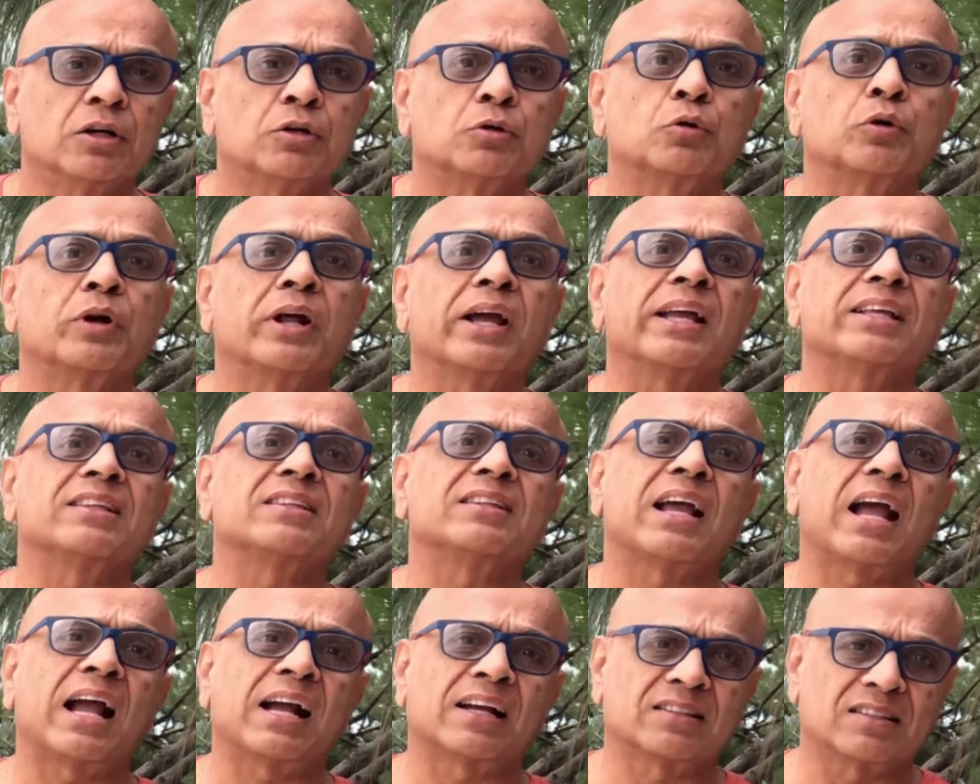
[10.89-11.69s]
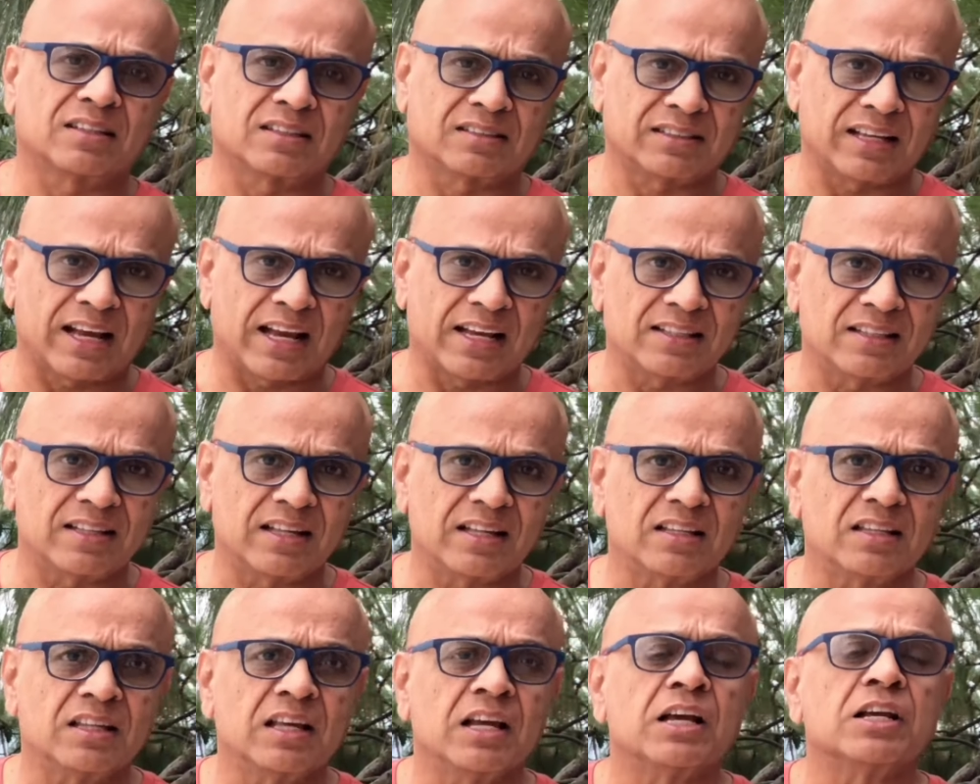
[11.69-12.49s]
today's exercise
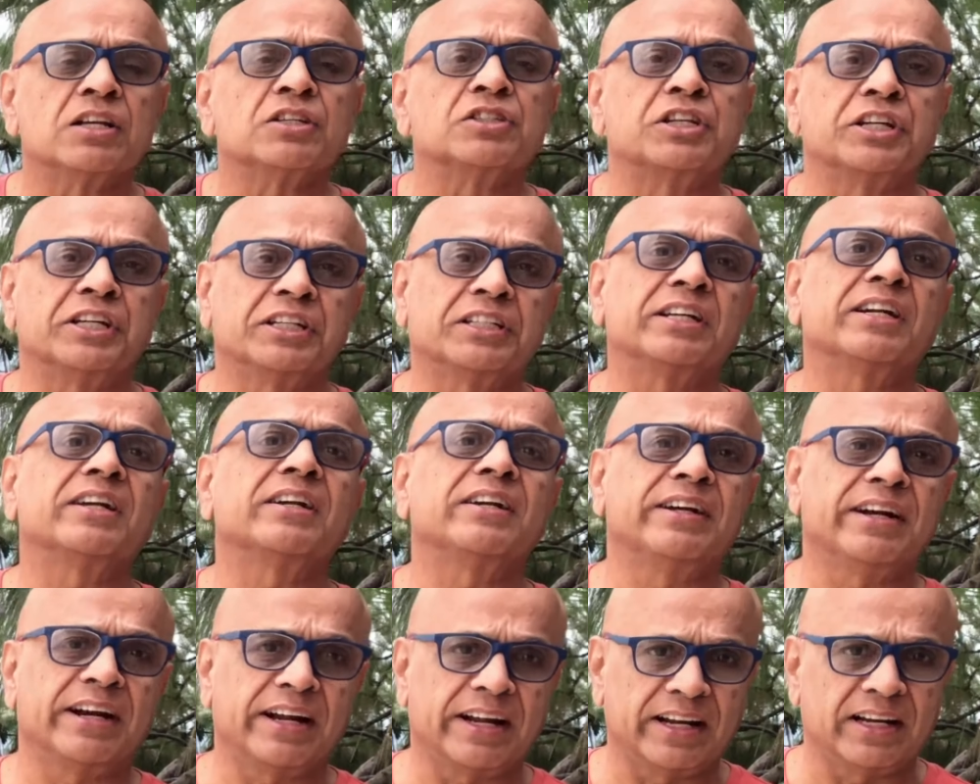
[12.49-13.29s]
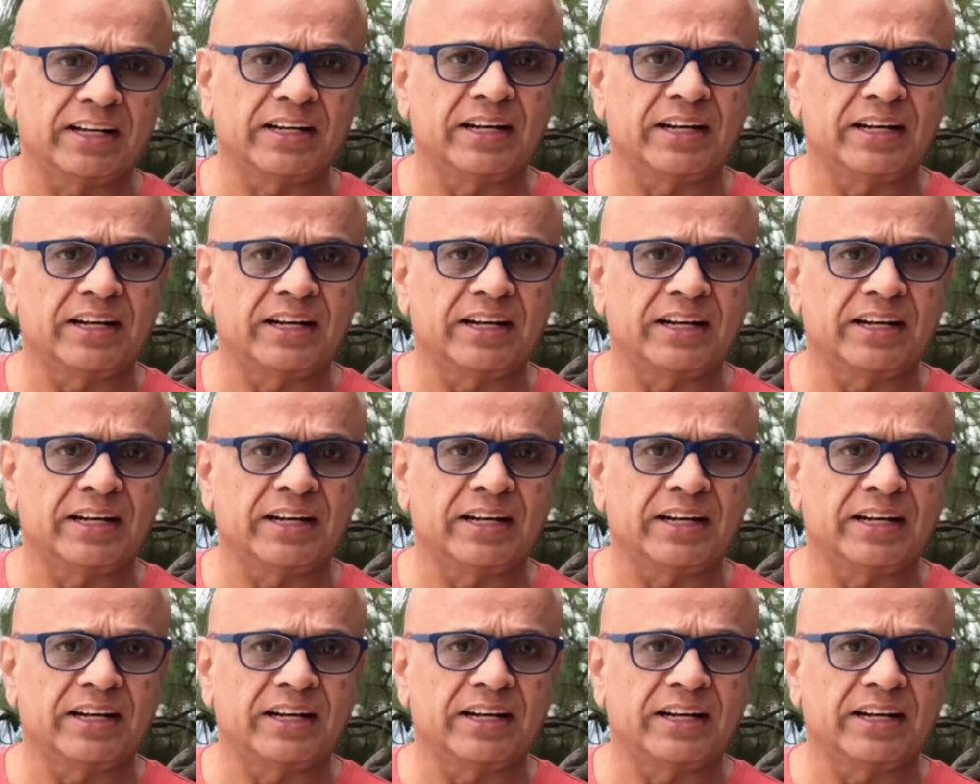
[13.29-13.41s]
is seated knee